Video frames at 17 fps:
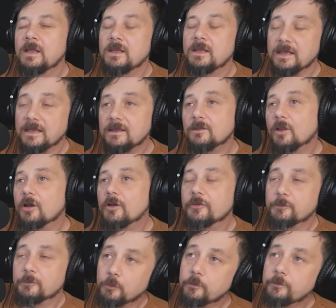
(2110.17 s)

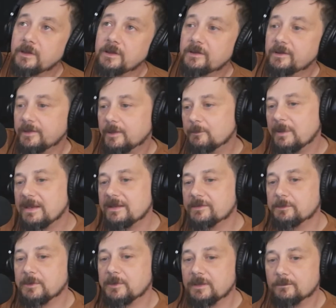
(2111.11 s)
in-laws moved into the
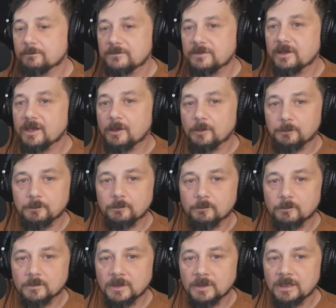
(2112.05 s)
basement to help
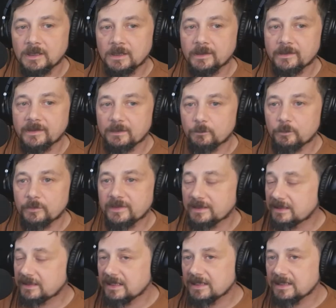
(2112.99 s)
with the
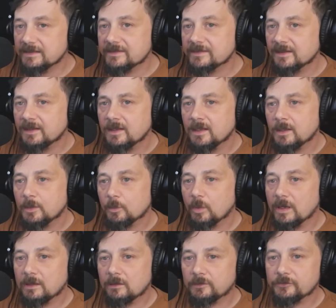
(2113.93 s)
kids
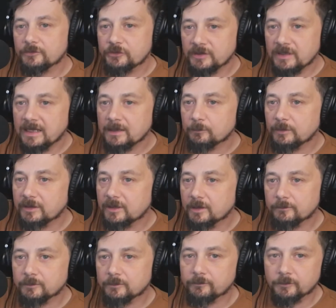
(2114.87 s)
while Shanann
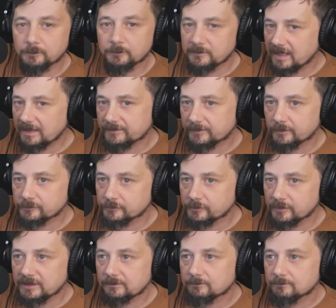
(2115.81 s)
recovered from neck
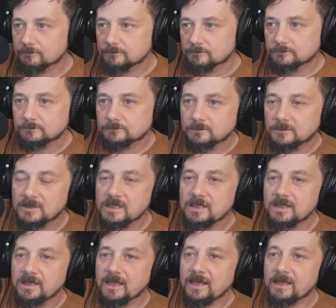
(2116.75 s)
surgery.
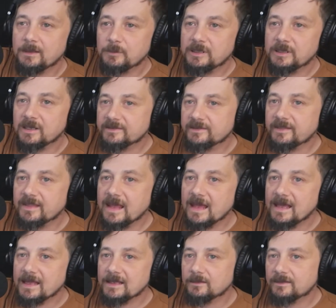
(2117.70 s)
And because of
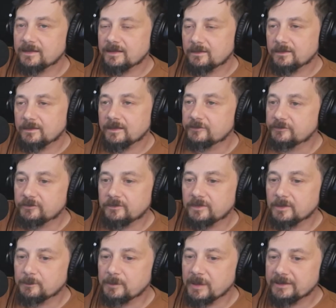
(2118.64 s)
that,
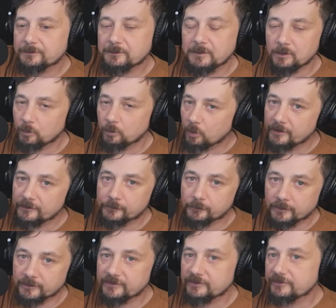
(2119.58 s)
the basement was
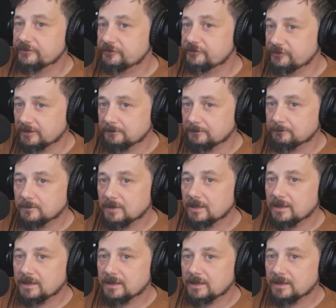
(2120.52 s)
Chris's gym.